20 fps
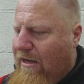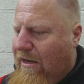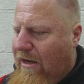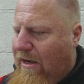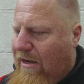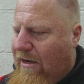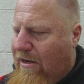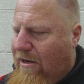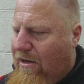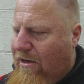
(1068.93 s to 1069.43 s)

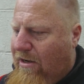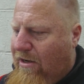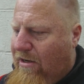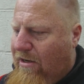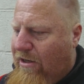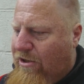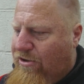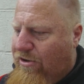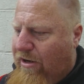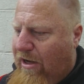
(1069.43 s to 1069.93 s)
Uh,
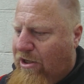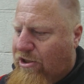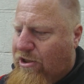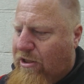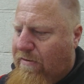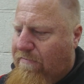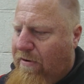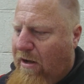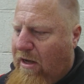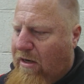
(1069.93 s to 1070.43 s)

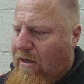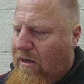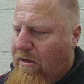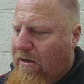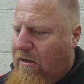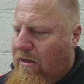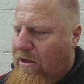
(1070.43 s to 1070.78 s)
introduction, Pocket